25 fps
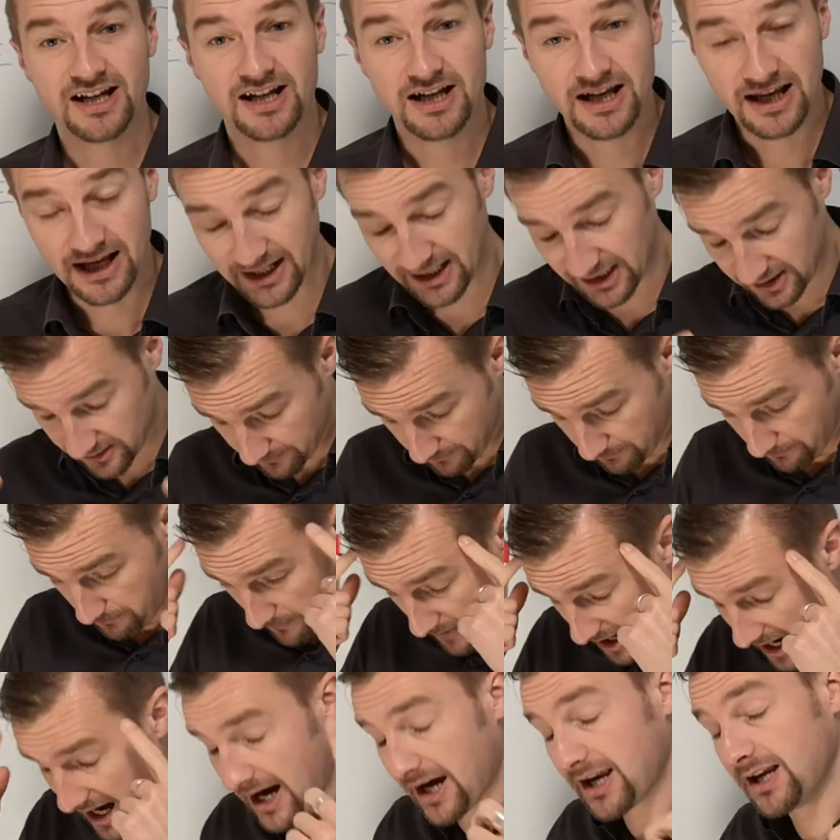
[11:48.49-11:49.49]
It is
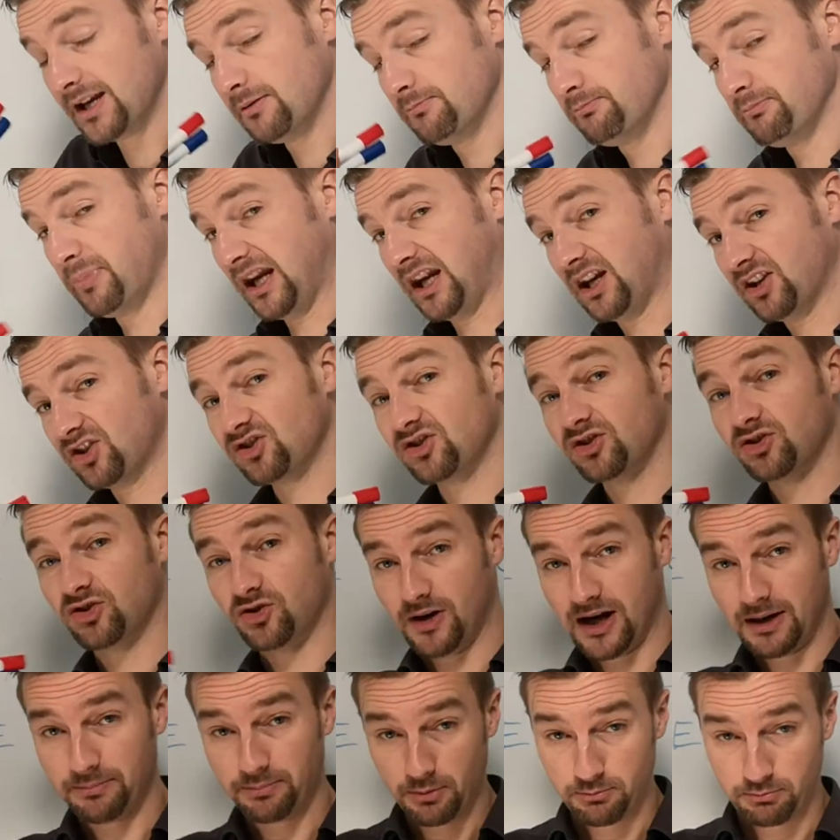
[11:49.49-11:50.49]
my biggest
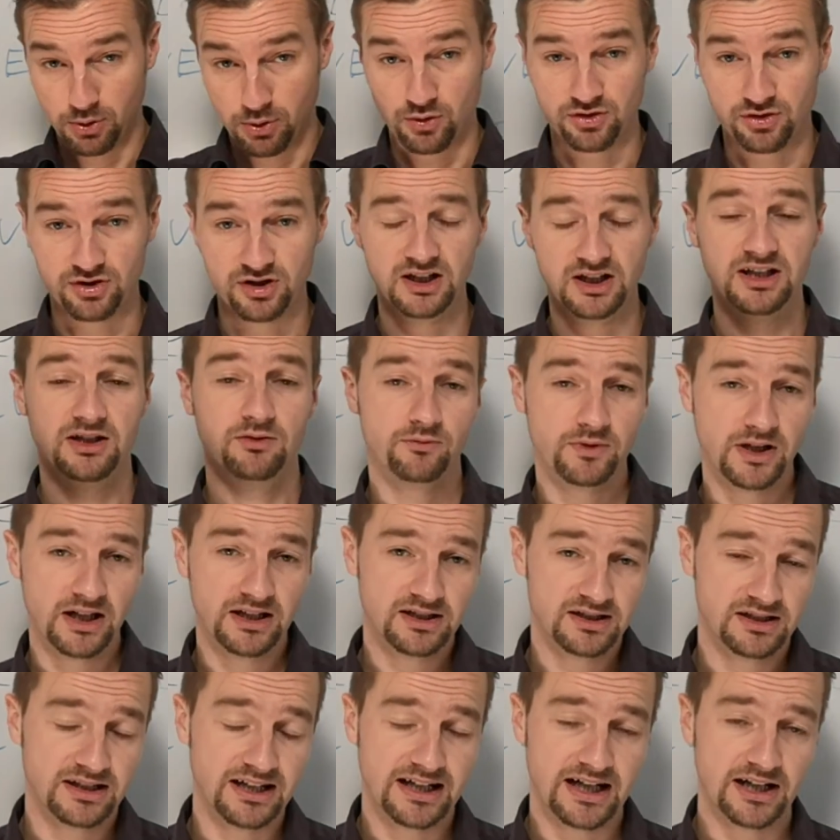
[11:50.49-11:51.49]
trap personally, right?
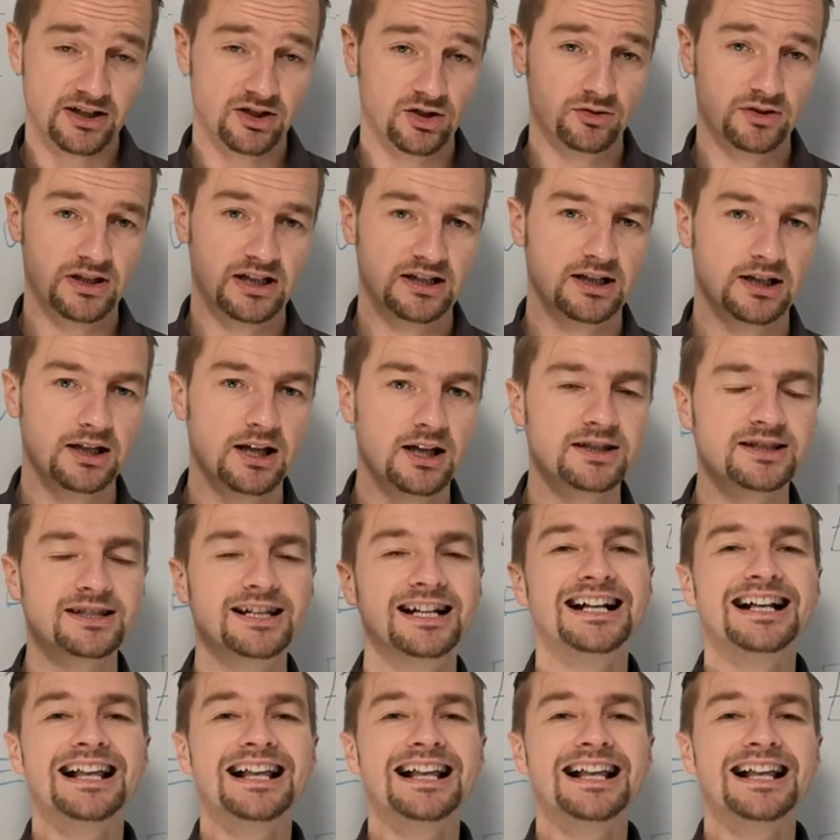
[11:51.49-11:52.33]
That I do that a lot.